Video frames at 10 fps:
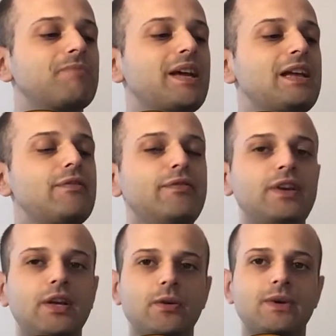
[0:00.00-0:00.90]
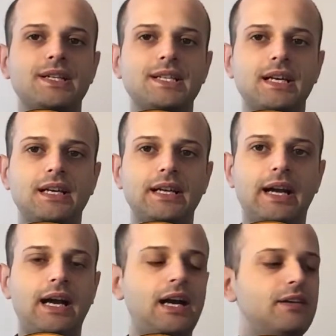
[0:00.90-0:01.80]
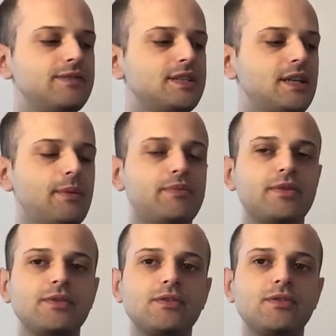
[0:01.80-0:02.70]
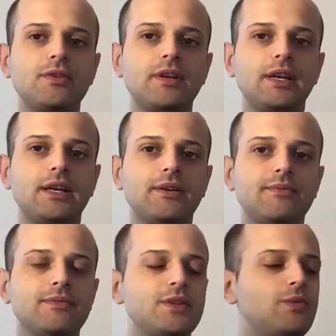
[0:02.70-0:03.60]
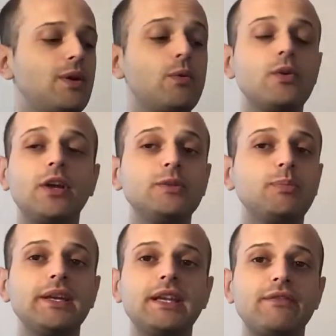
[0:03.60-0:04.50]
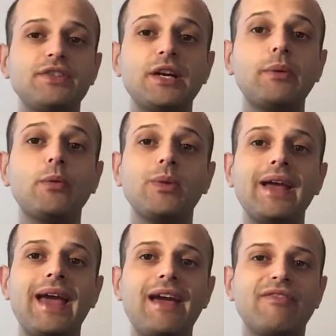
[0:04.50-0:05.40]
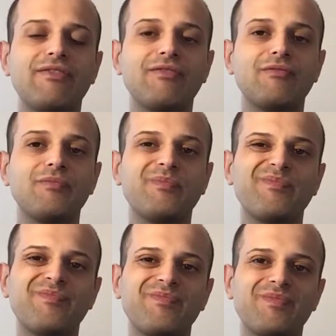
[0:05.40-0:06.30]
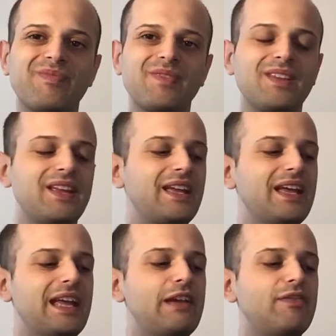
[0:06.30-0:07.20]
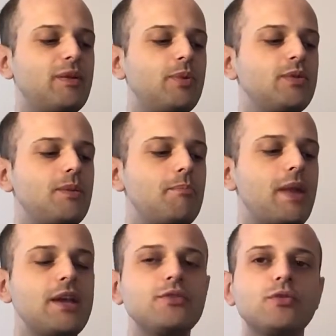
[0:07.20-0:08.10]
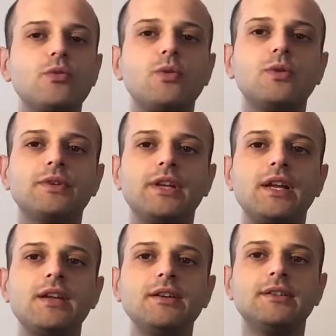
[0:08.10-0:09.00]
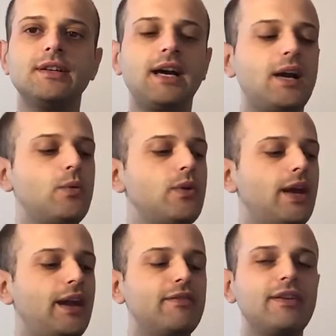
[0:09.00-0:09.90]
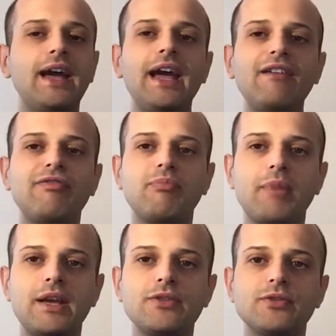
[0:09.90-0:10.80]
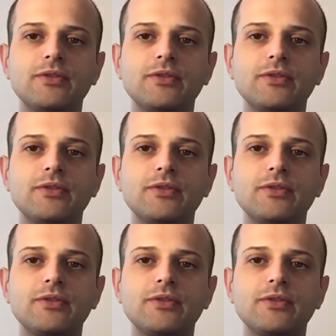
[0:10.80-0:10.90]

if I go exactly half step from the tonic, so I will not play the F sharp, I will play F. If I build a major chord here, I will have F major.